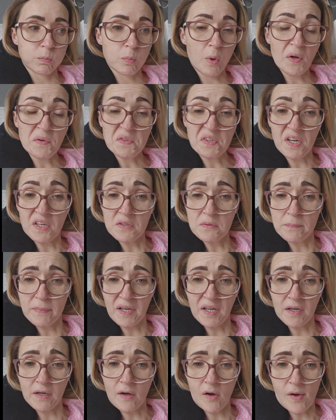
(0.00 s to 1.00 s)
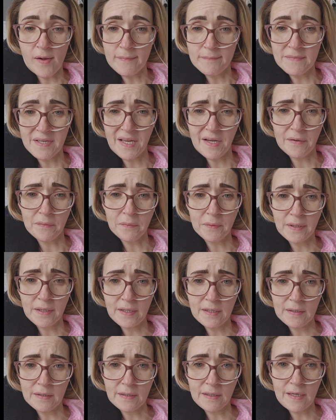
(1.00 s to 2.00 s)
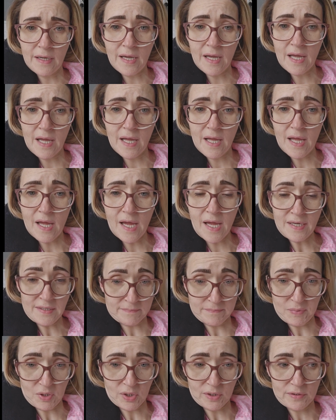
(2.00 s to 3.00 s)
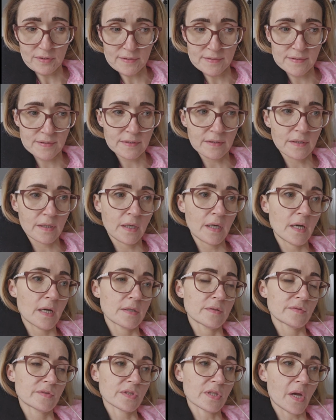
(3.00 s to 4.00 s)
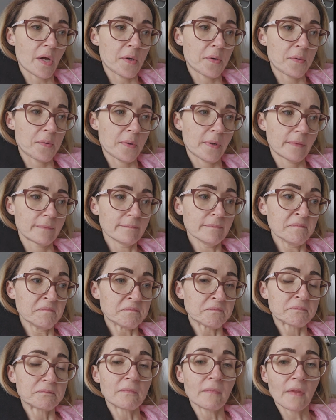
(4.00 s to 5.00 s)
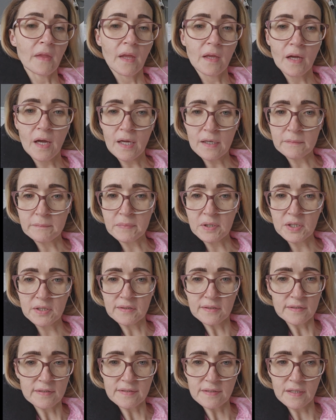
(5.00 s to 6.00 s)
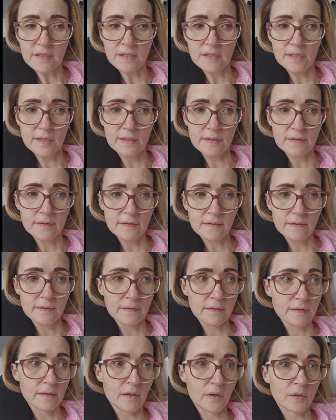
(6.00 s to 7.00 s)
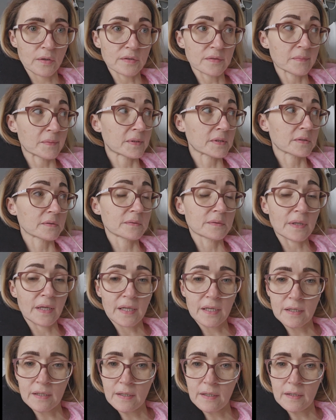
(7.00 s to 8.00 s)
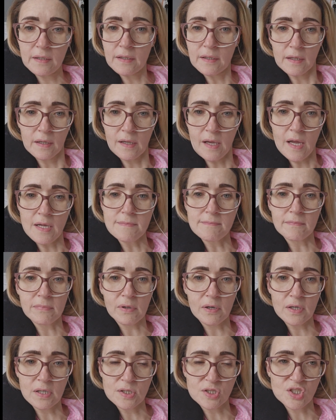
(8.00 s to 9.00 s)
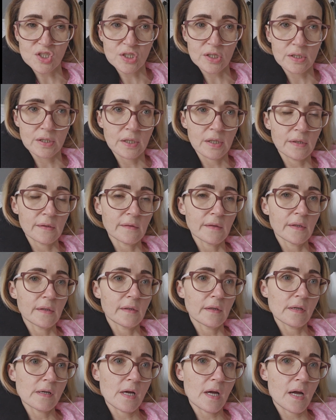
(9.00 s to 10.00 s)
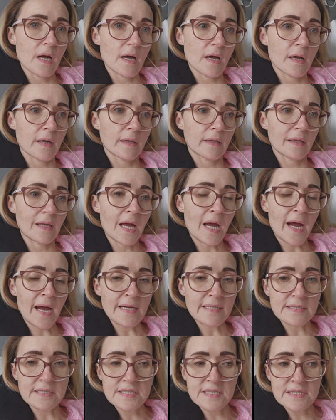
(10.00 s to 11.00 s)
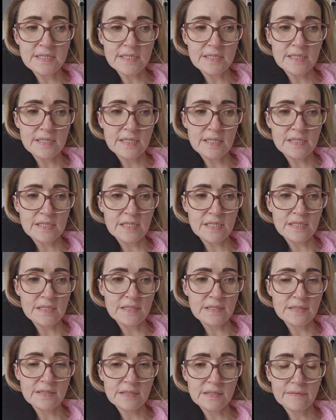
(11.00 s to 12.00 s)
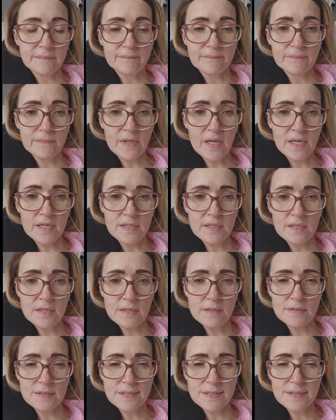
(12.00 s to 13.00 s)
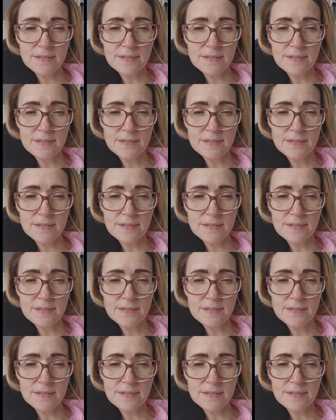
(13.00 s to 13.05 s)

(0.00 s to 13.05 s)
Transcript: won't know but I'm now in Adam Uh, so Adam is a hospital in Cambridge uh, and it is a